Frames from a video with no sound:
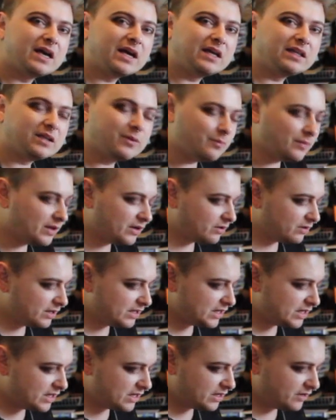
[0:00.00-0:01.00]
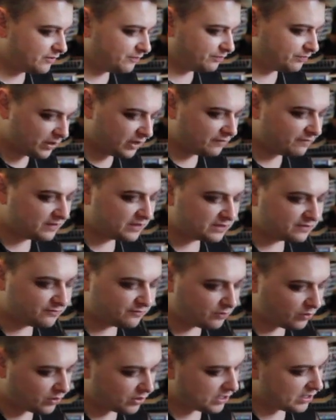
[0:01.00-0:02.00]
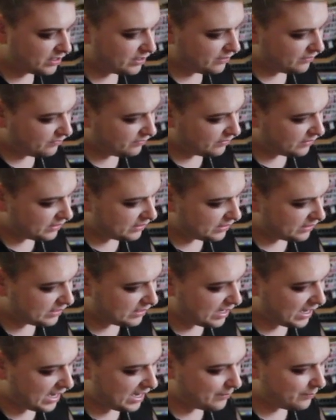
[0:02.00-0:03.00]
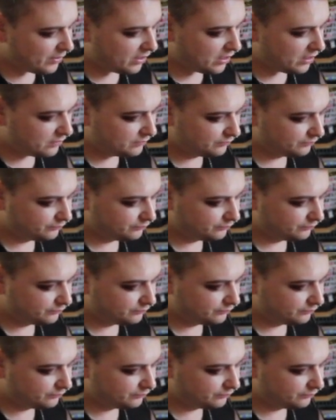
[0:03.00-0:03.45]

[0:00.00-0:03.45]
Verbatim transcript: in the middle here, perfect for the eyeball.